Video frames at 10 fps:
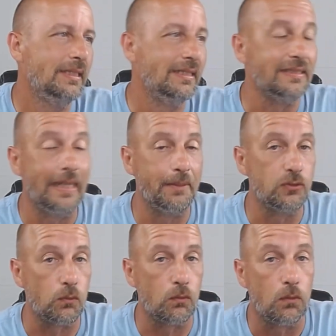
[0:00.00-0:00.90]
his name
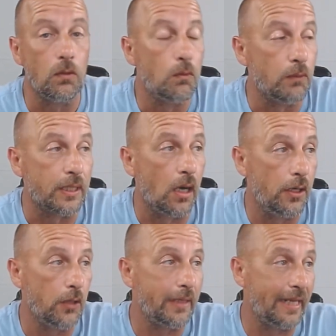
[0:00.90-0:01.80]
is
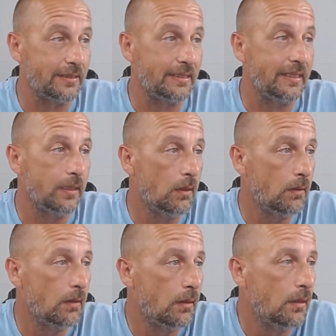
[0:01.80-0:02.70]
Ricardo Castillo.
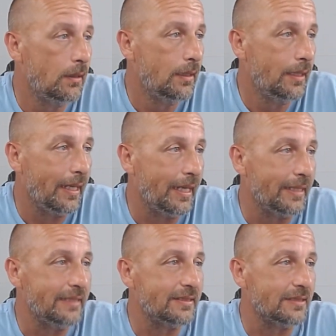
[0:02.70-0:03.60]

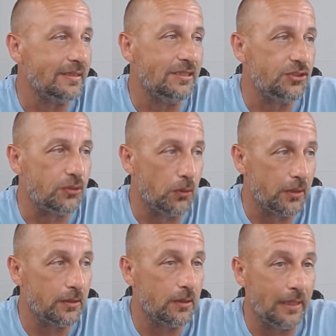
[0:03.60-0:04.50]
And he says these
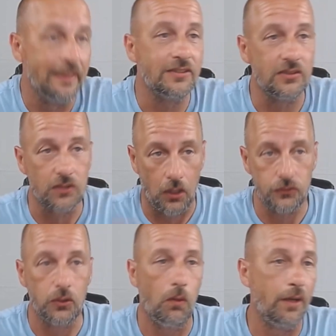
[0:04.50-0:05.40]
and this is
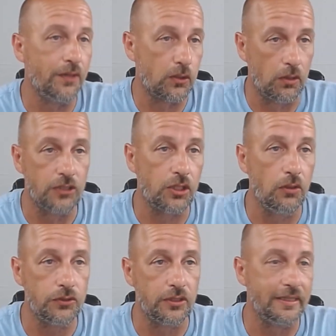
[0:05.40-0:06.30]
also on the Crush
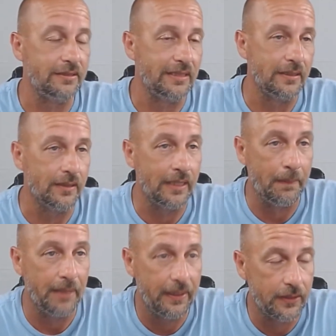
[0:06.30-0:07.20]
Coaster
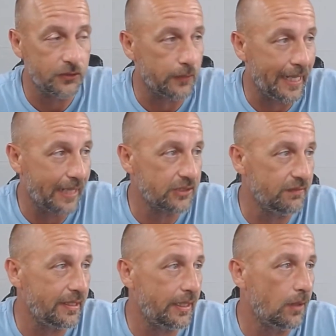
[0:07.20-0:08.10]
Disneyland Paris reaction
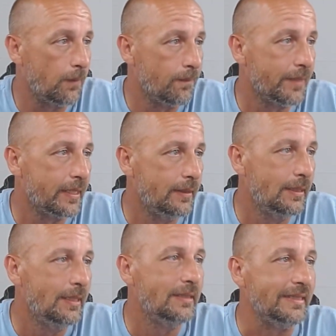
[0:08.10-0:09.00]
video.
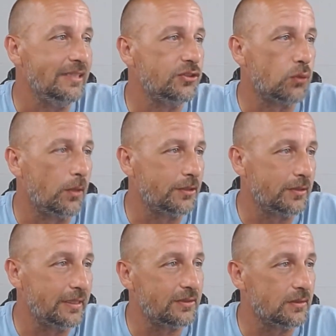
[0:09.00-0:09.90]
These
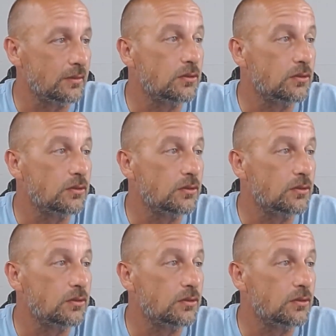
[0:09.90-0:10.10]
tortoises